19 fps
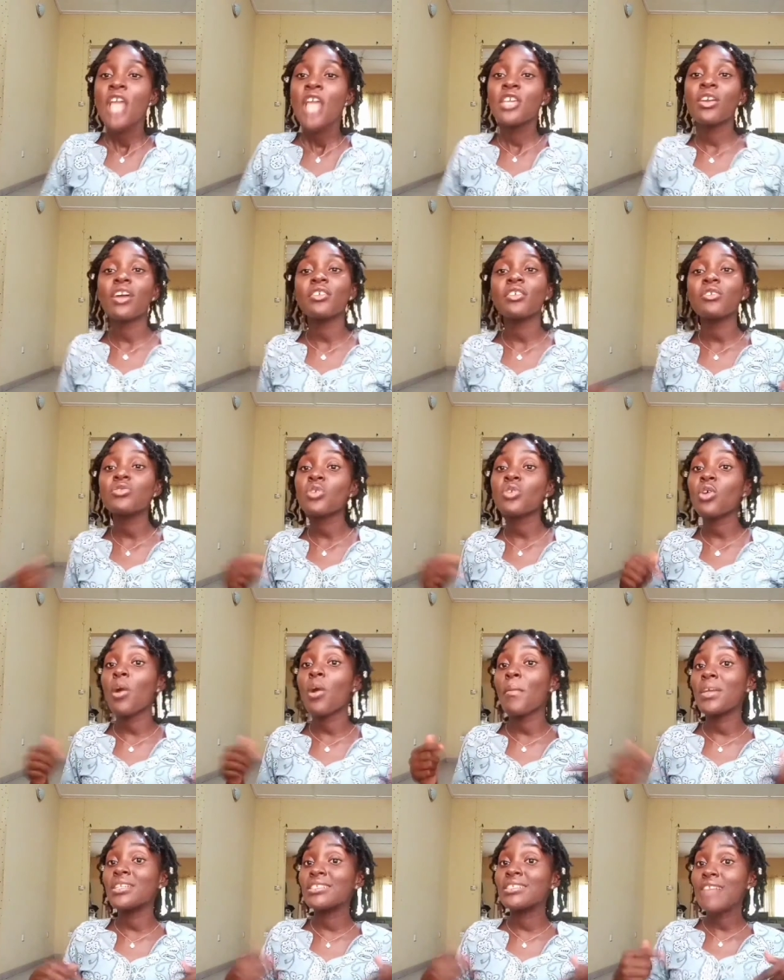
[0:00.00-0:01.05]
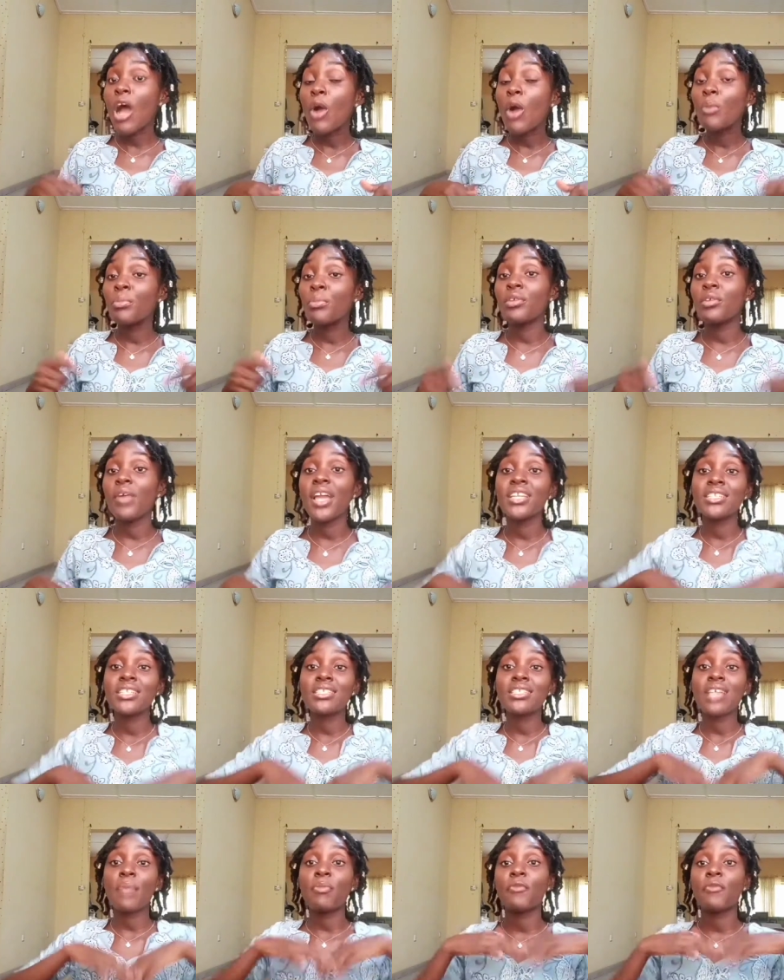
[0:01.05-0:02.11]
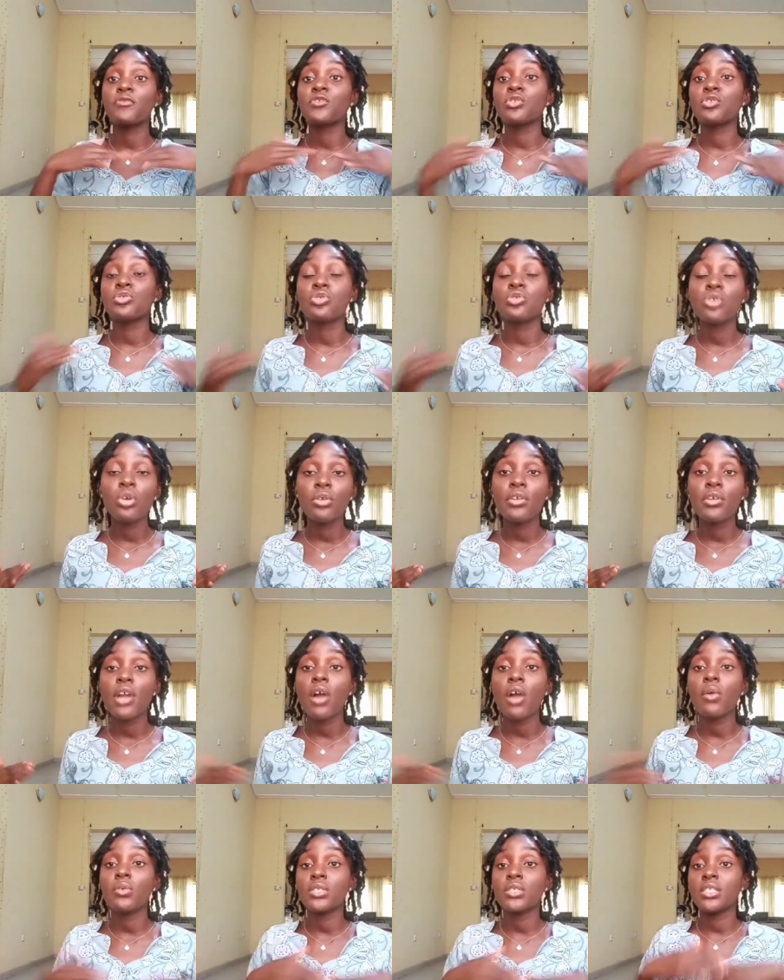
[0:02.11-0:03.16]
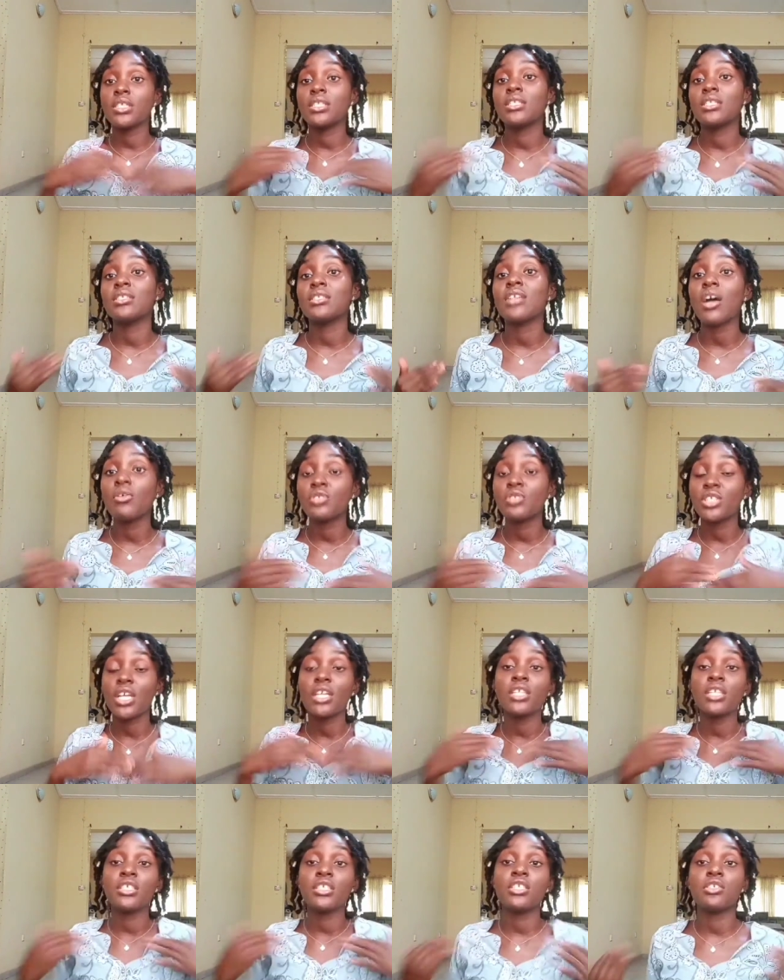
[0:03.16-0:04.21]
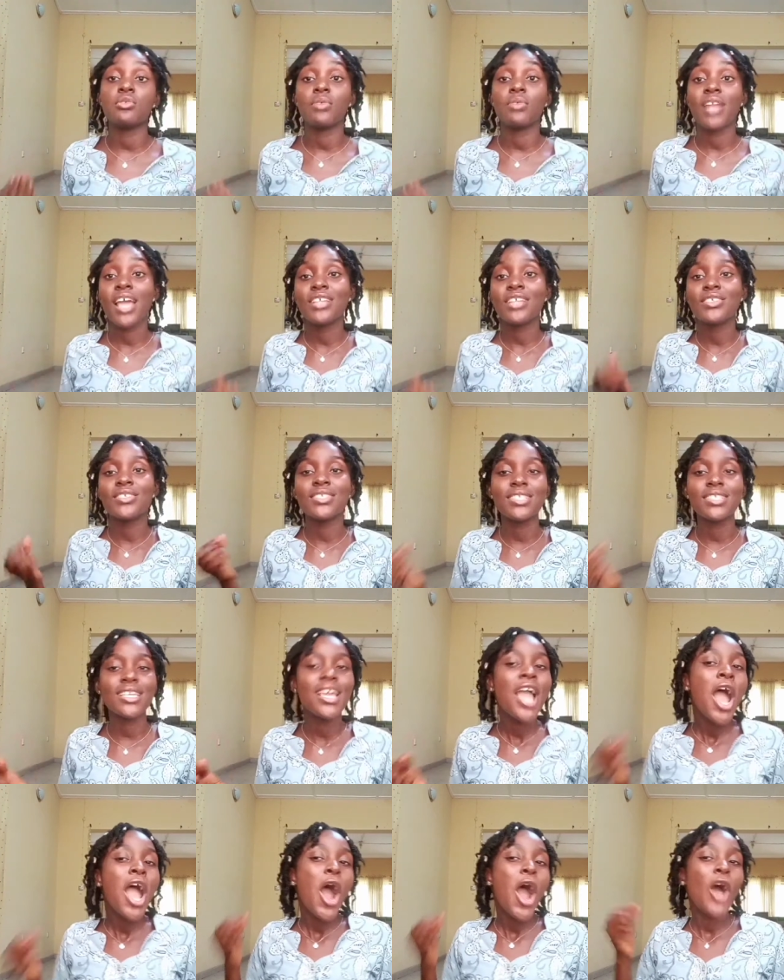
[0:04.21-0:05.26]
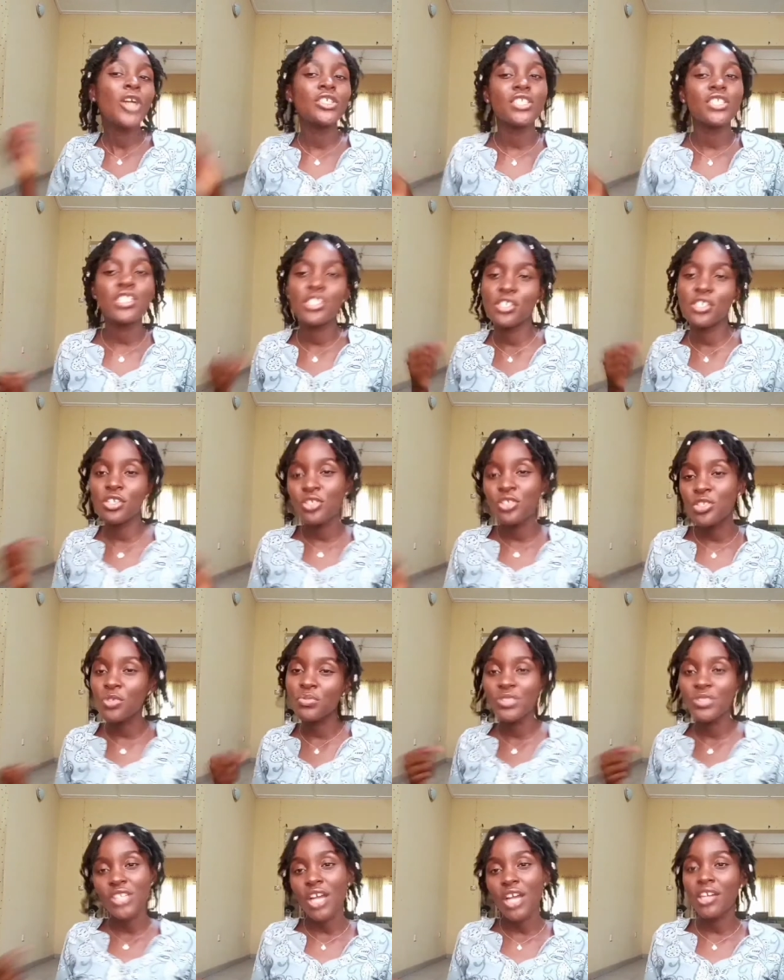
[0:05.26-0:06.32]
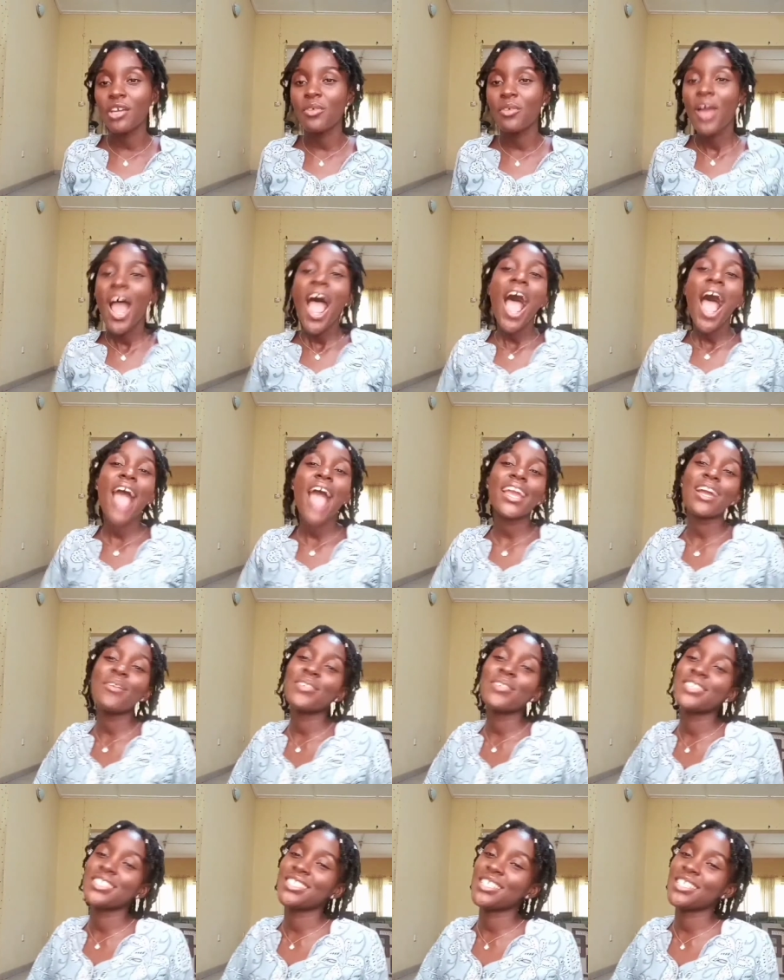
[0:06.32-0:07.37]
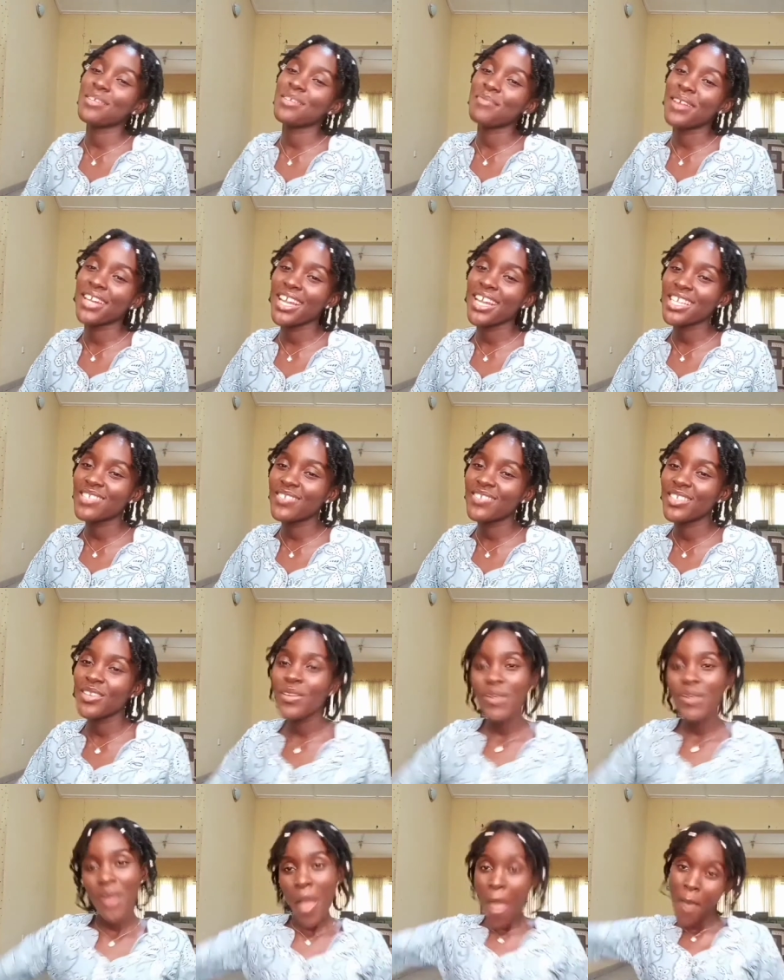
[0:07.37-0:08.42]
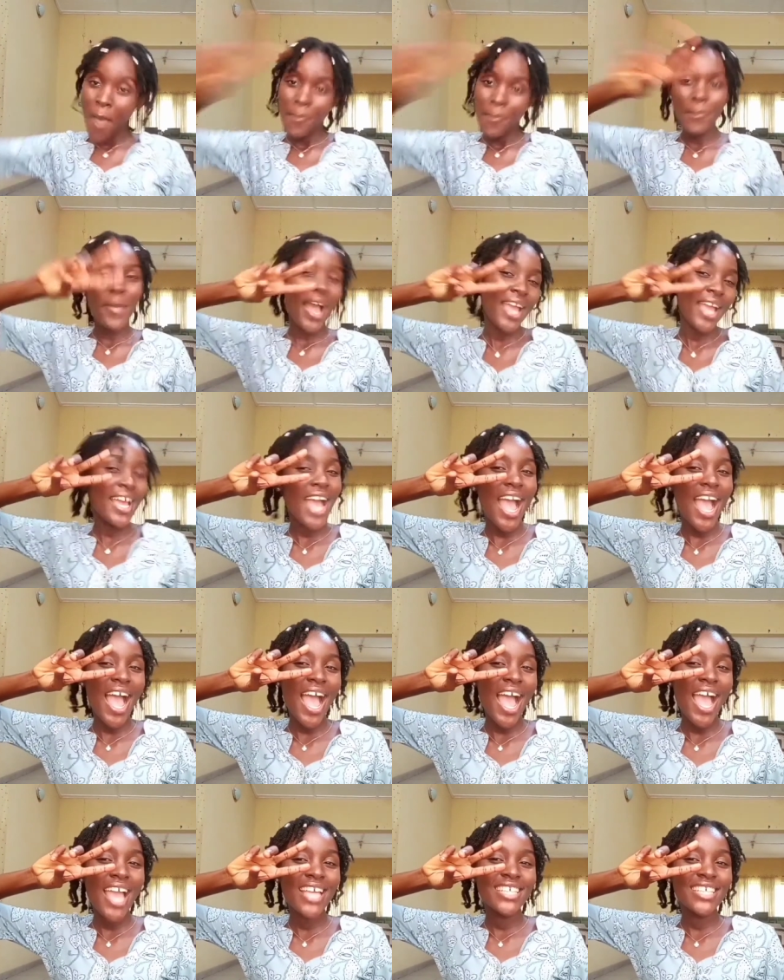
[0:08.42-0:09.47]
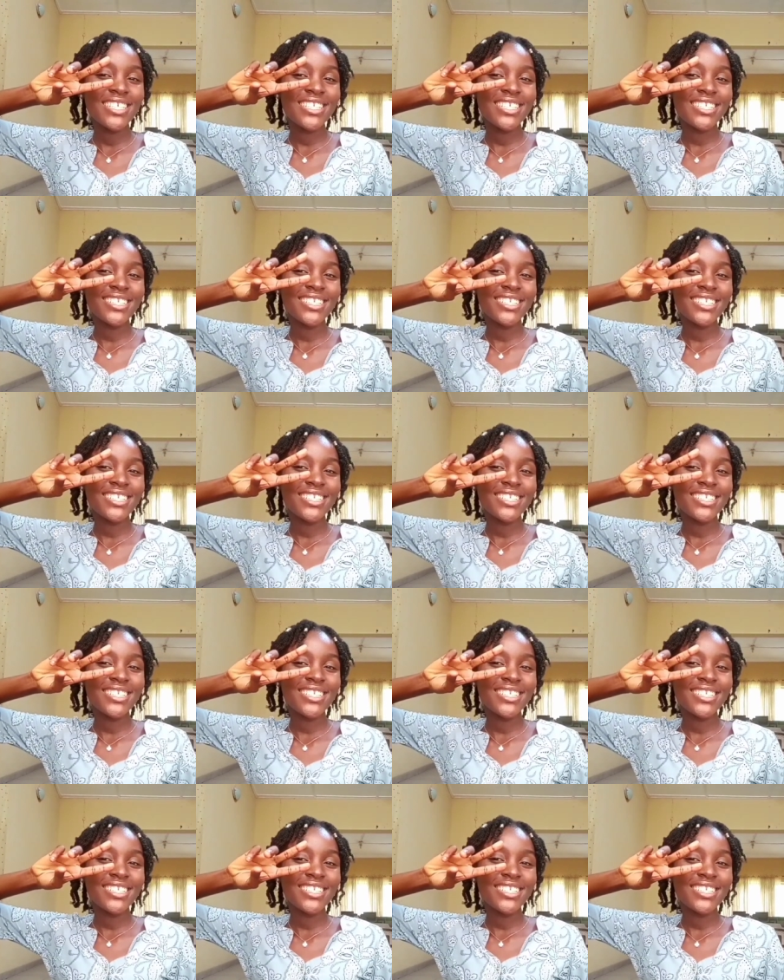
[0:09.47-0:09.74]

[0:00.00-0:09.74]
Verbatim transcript: You can also comment down below any type of tutorial, sit down challenges you would like to see on this YouTube channel. I can't wait to see my next video. Bye guys!